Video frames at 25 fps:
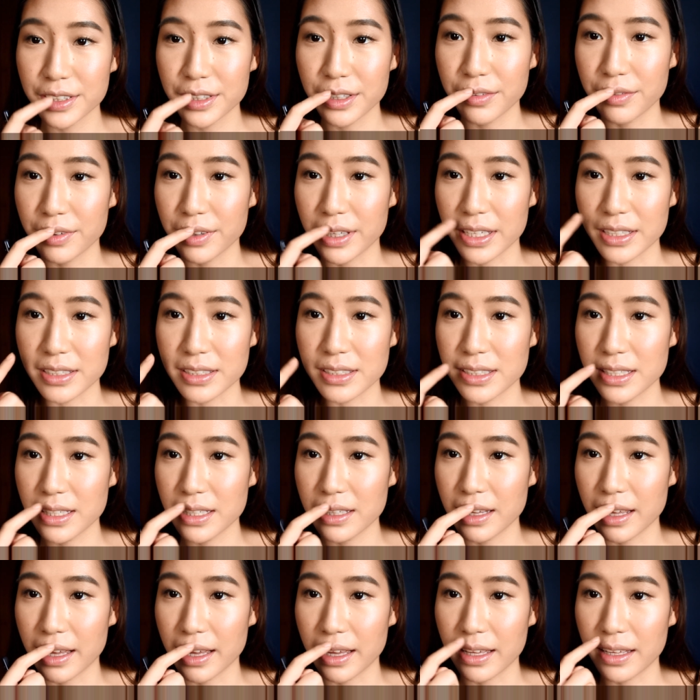if you can see
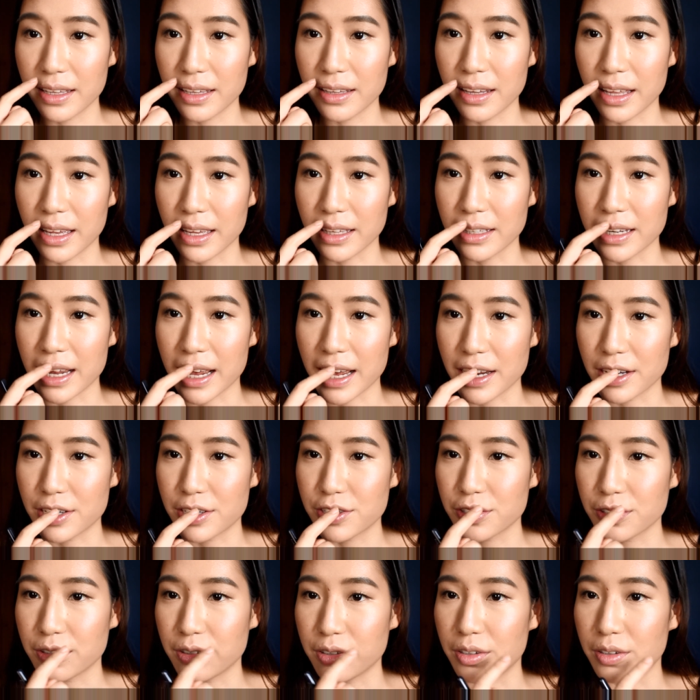that like
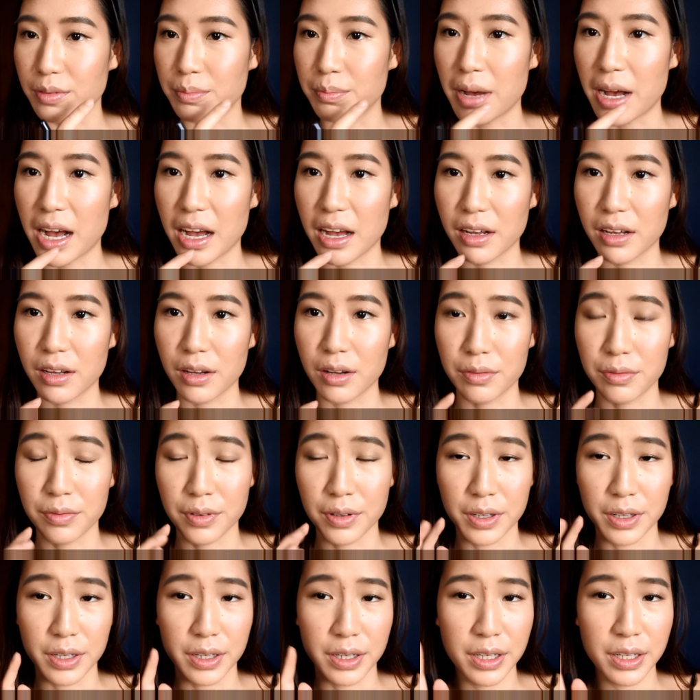natural mark of
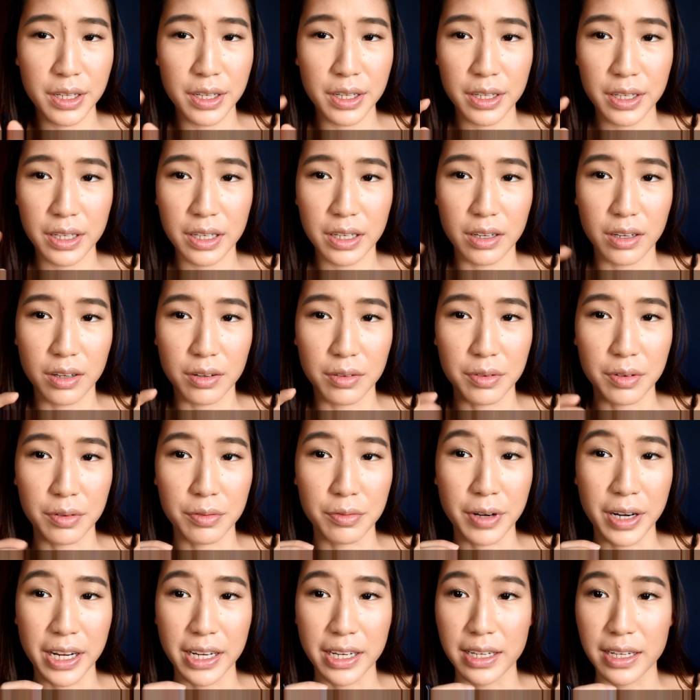a
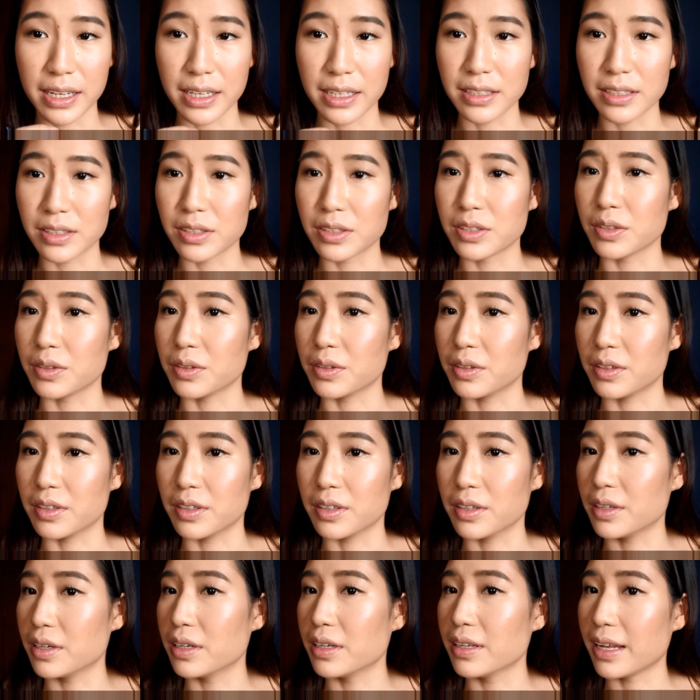radiance
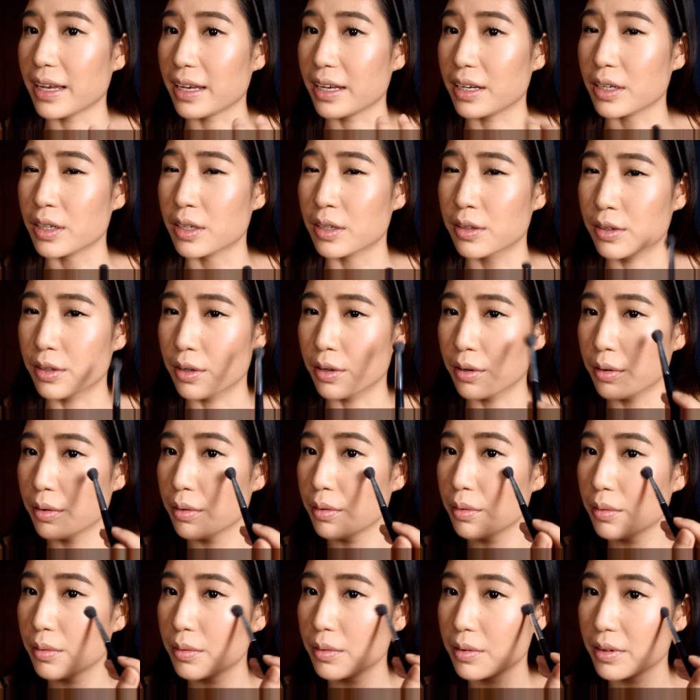or like a
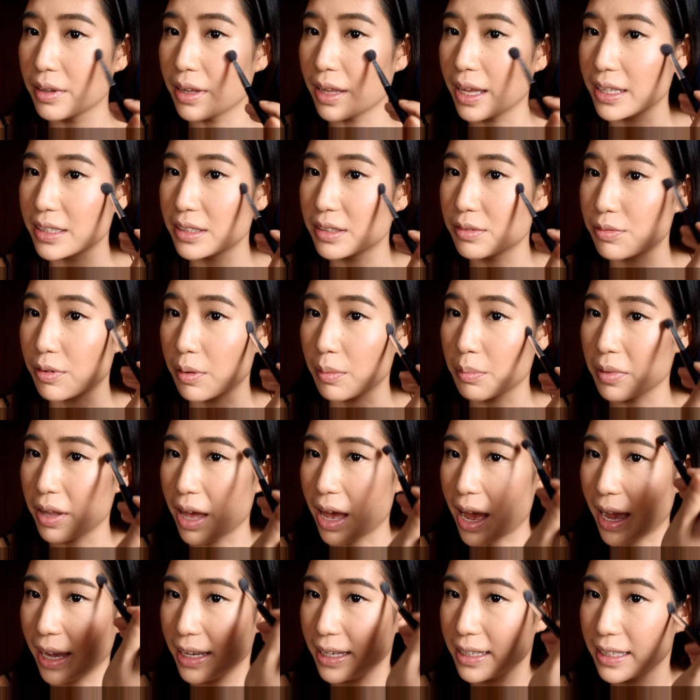glow, that's from the
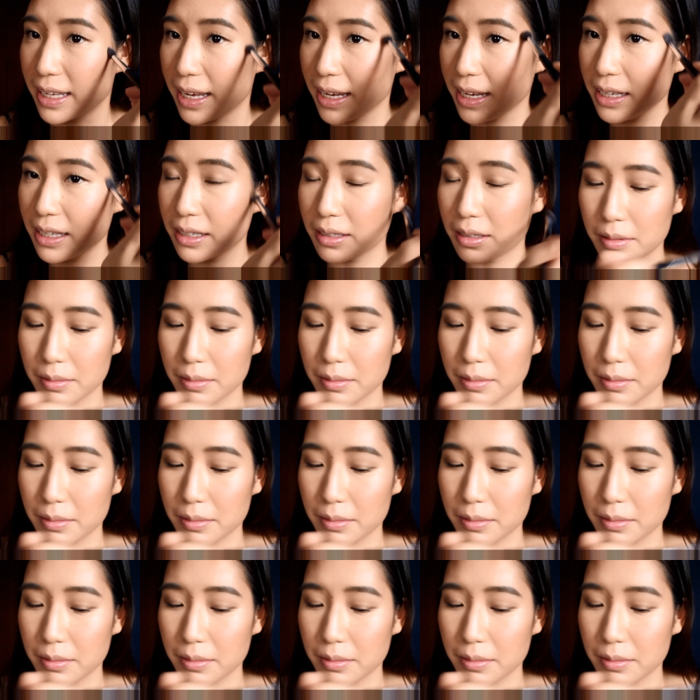highlight.